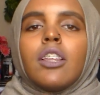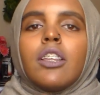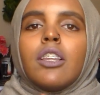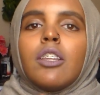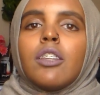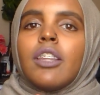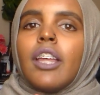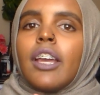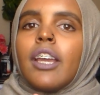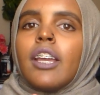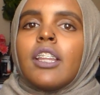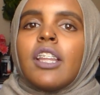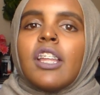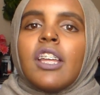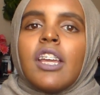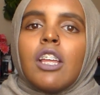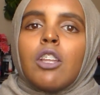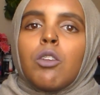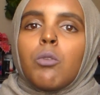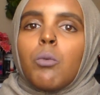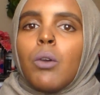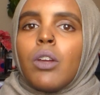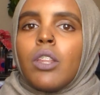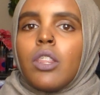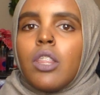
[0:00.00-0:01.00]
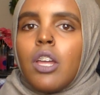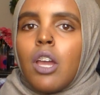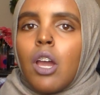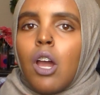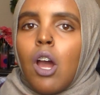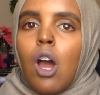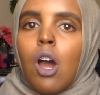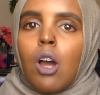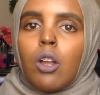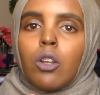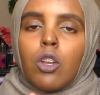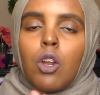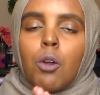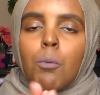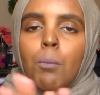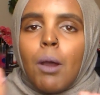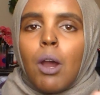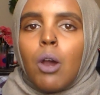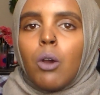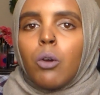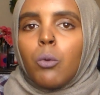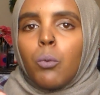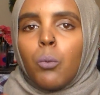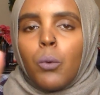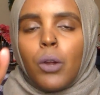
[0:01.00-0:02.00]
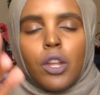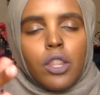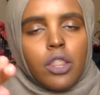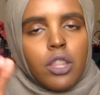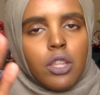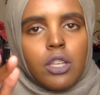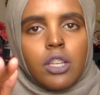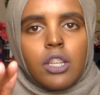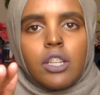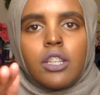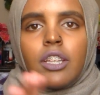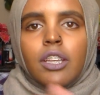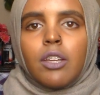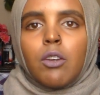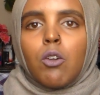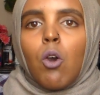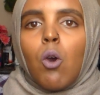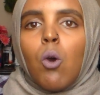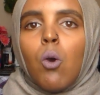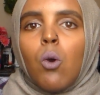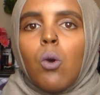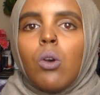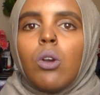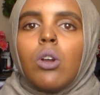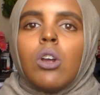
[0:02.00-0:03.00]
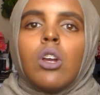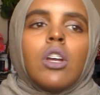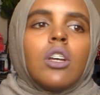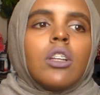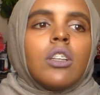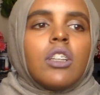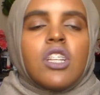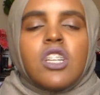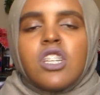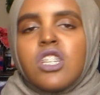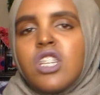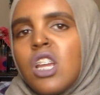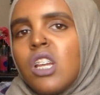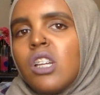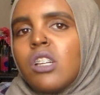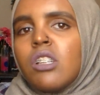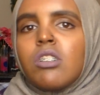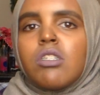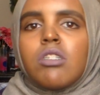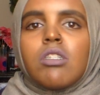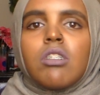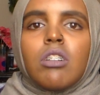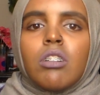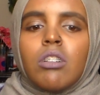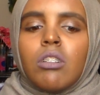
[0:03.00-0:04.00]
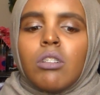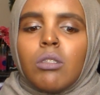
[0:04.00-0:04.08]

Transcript: The second they get to where they're about where they need to go, they change,